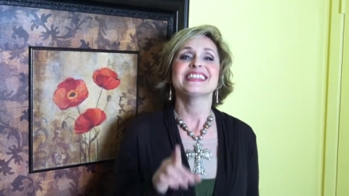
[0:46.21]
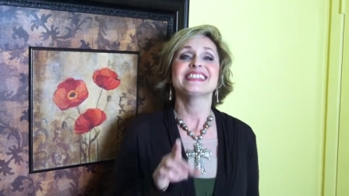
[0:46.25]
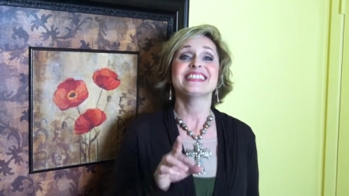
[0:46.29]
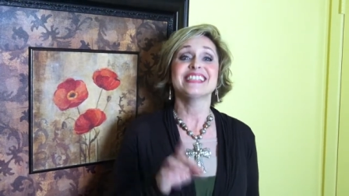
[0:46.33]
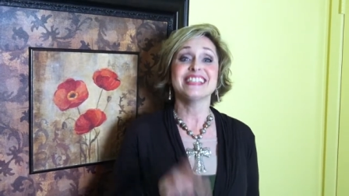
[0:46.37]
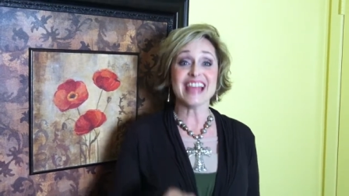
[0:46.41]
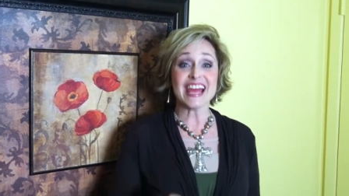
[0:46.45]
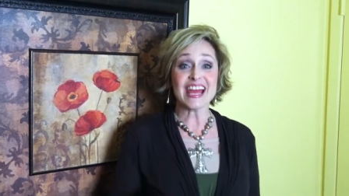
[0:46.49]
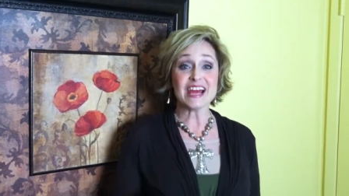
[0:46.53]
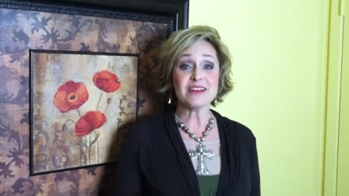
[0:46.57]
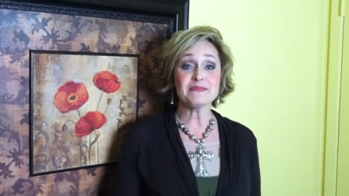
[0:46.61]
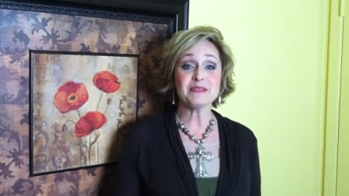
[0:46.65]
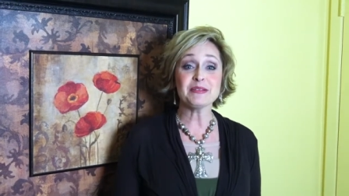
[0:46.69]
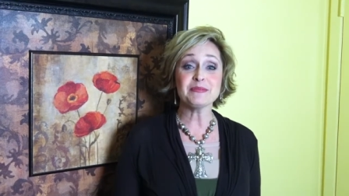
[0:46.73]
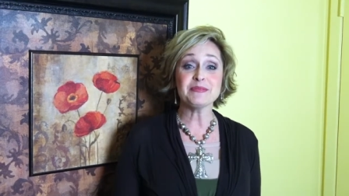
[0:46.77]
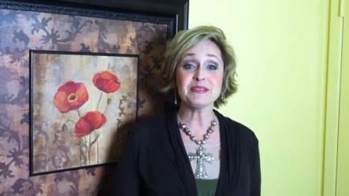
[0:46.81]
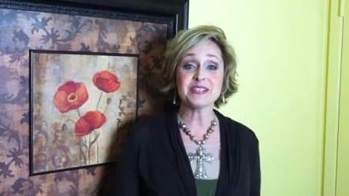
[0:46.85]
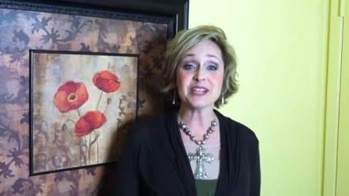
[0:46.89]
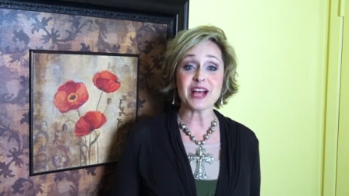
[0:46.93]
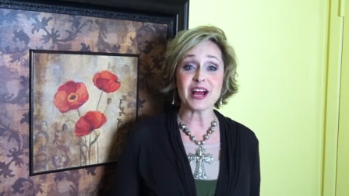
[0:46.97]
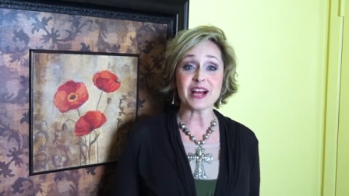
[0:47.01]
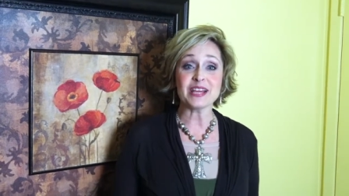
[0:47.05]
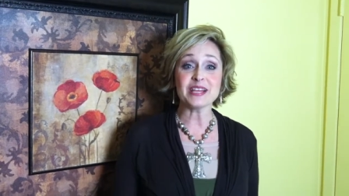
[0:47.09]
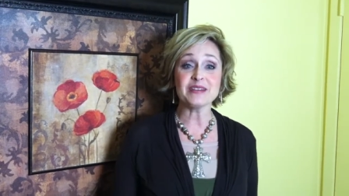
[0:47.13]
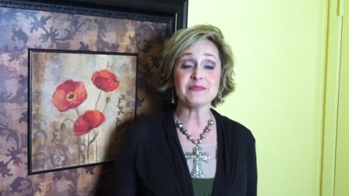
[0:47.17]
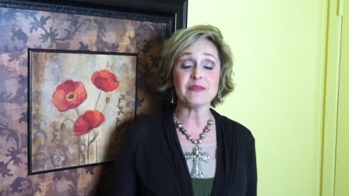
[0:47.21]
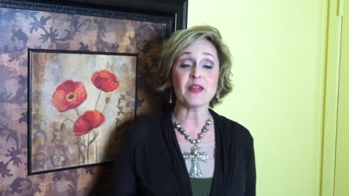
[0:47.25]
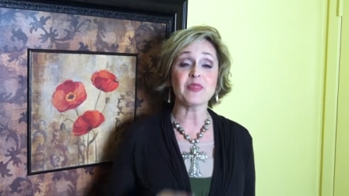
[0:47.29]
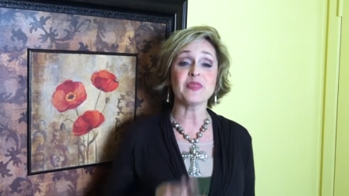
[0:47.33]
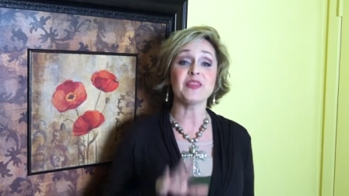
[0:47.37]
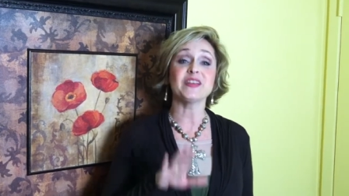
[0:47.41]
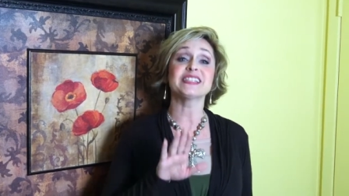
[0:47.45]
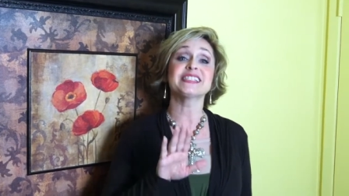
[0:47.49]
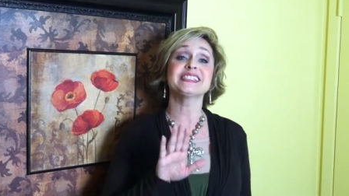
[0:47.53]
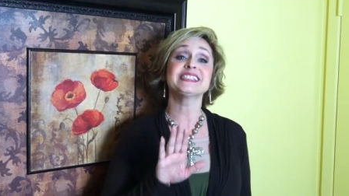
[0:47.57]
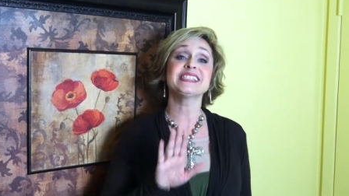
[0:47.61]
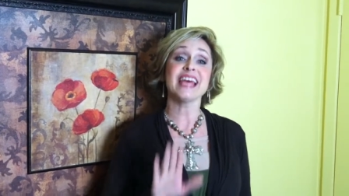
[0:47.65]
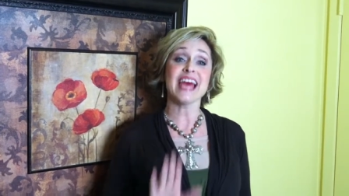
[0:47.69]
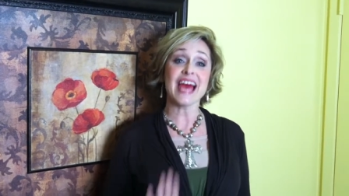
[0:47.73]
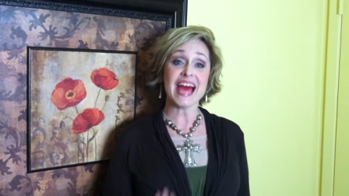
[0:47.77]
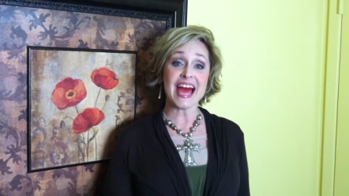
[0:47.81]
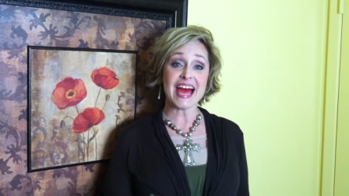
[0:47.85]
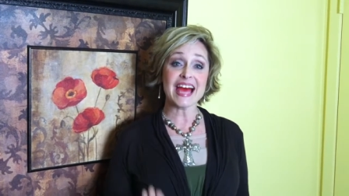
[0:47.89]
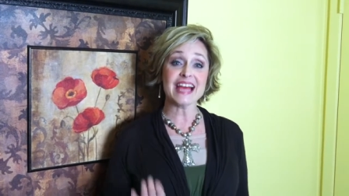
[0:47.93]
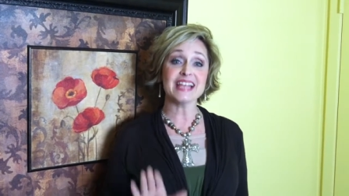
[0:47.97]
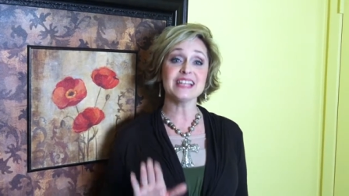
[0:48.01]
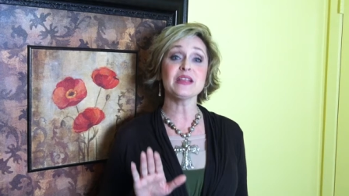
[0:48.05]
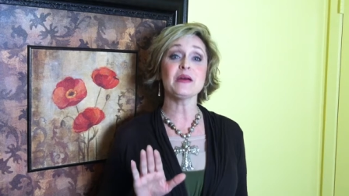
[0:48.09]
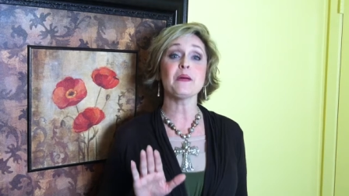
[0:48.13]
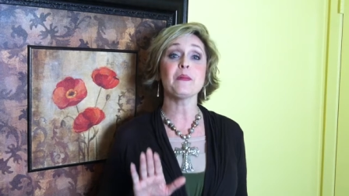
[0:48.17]
Today I'm going to be talking about the
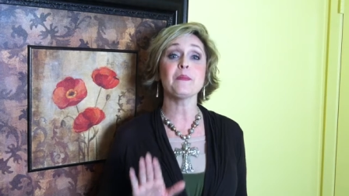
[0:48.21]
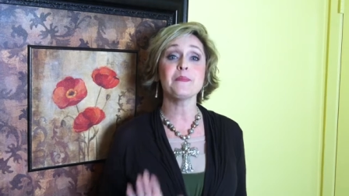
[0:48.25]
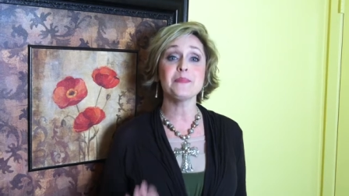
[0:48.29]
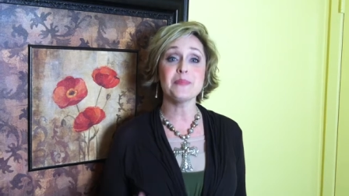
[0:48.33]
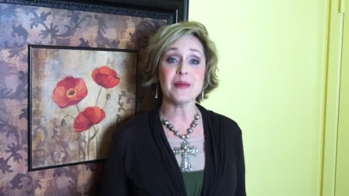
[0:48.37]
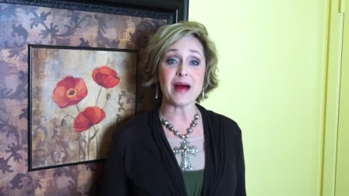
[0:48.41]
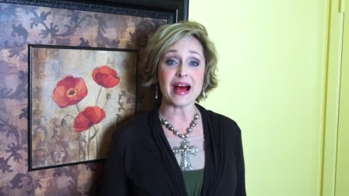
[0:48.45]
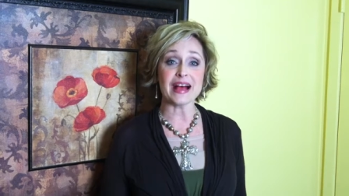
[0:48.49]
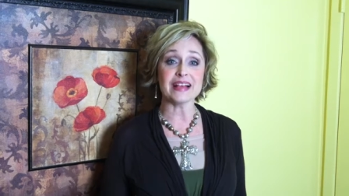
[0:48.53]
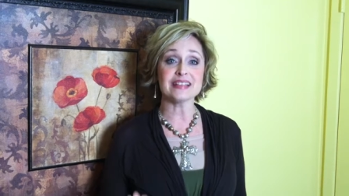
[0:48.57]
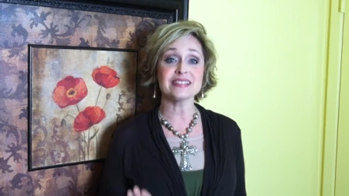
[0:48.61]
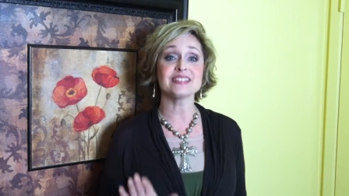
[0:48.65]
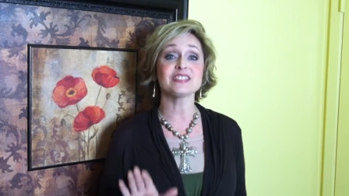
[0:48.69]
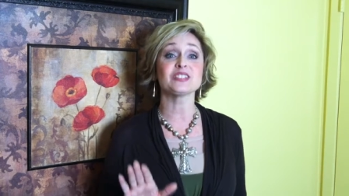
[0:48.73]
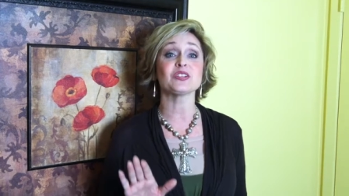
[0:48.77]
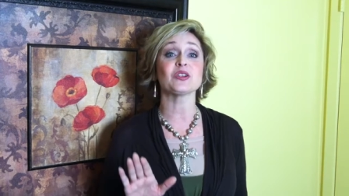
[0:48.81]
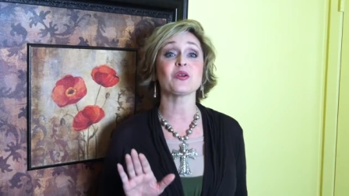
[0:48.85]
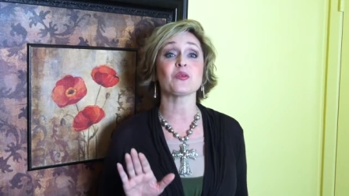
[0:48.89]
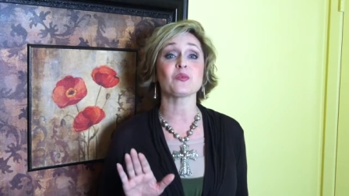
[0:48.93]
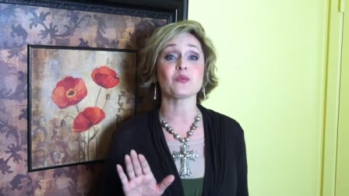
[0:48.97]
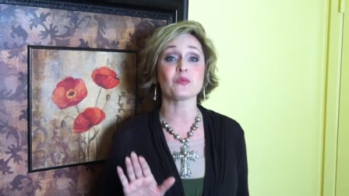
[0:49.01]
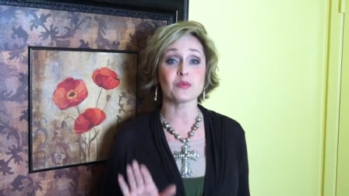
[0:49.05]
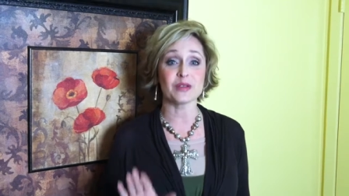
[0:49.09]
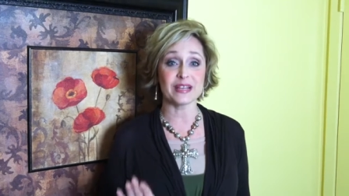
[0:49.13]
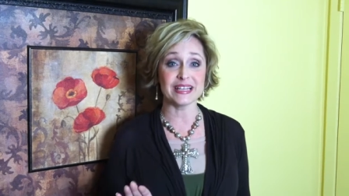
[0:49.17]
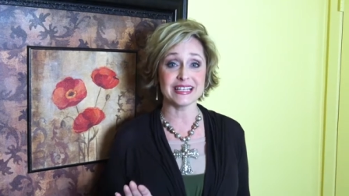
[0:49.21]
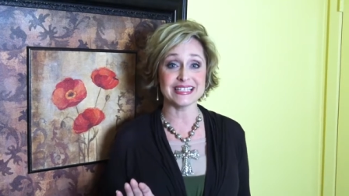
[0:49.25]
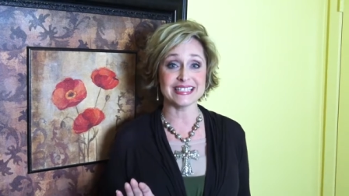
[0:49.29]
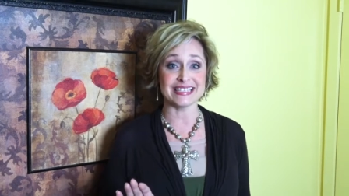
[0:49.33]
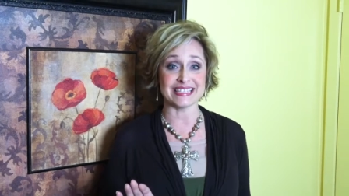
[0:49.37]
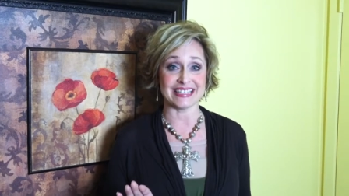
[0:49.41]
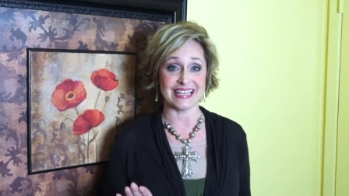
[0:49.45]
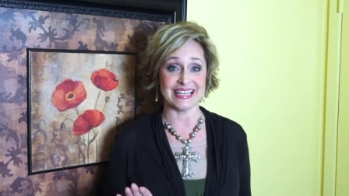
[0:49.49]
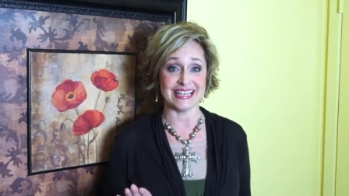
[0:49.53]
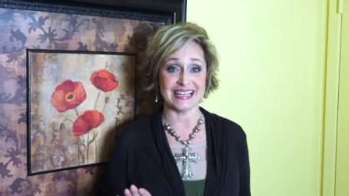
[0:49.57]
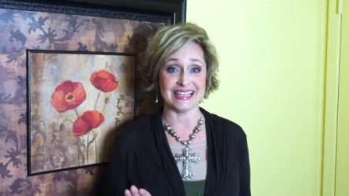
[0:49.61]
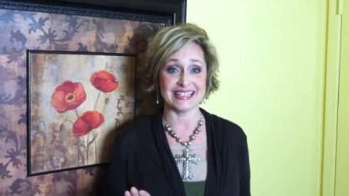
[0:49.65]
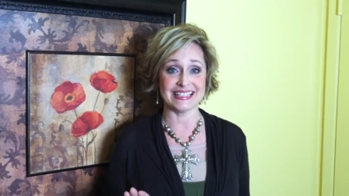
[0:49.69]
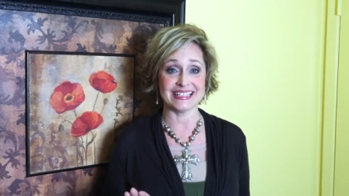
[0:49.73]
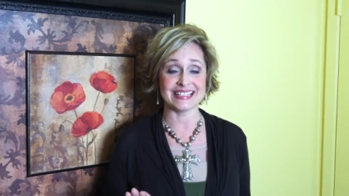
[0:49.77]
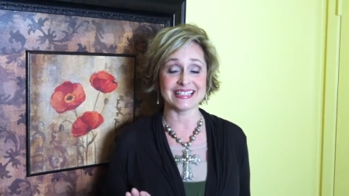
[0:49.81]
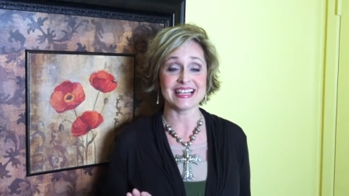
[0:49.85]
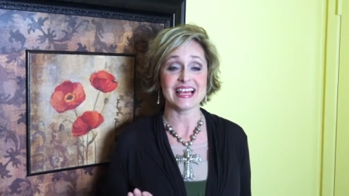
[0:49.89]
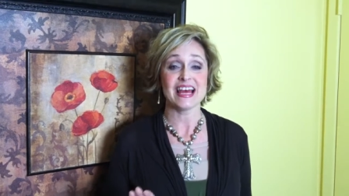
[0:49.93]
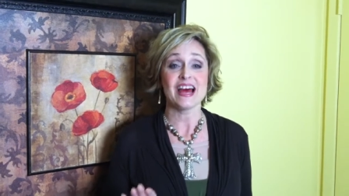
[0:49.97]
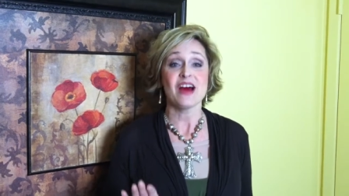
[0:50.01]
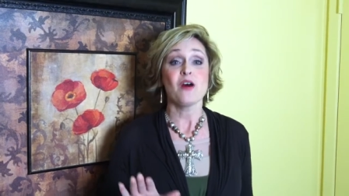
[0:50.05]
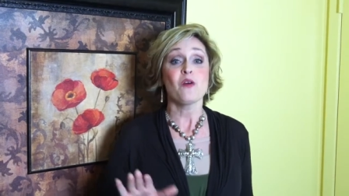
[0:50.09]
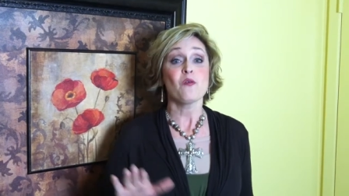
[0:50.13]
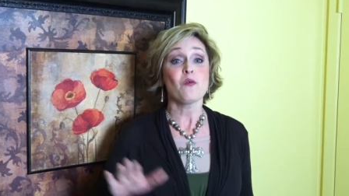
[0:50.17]
10 best reasons